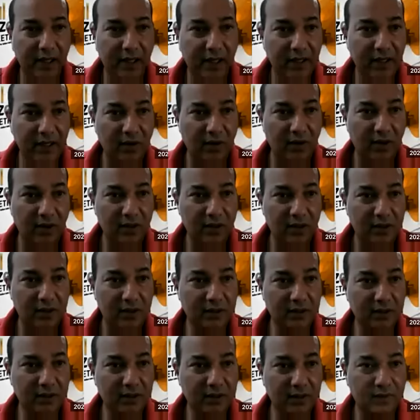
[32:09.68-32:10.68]
in
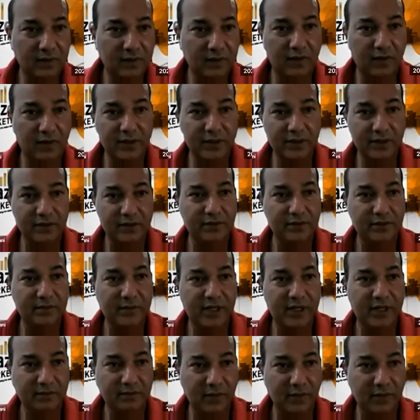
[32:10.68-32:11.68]
order for you to
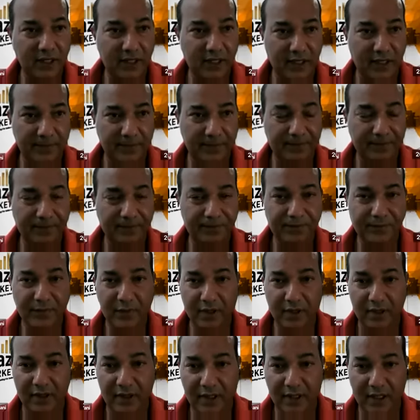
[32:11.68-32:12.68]
make money.
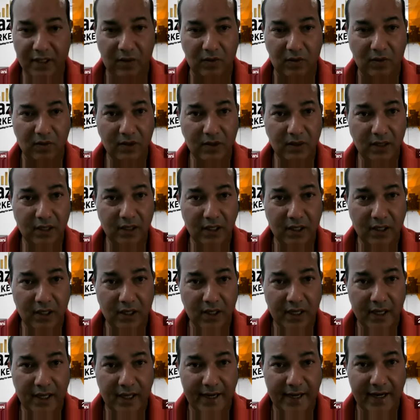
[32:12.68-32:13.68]
Now,
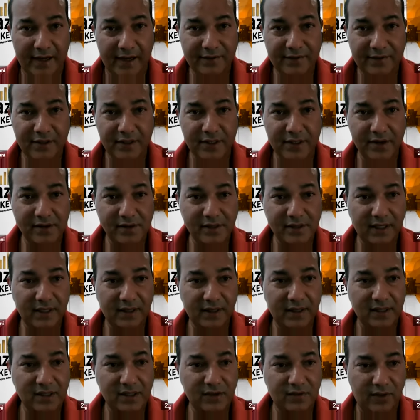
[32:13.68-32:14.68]
after using
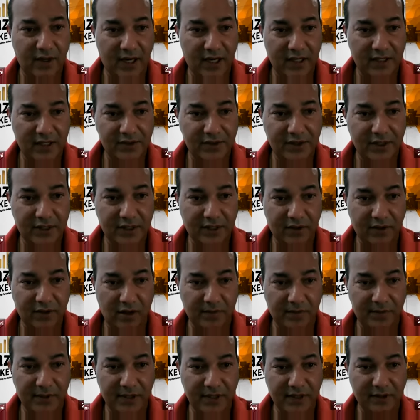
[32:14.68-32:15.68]
the strategy,
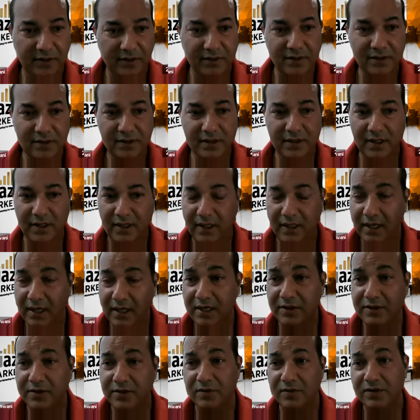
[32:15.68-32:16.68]
copy used,
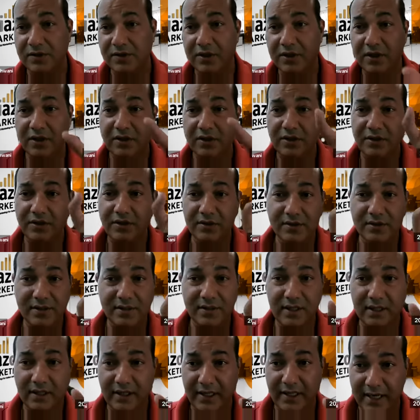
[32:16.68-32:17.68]
unused, you're going to use
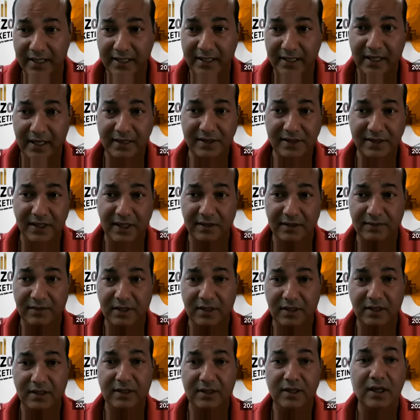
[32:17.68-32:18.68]
the index
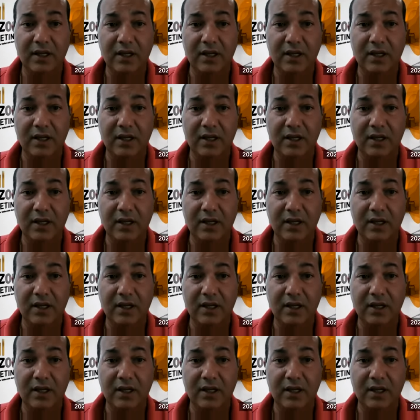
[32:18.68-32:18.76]
keyword,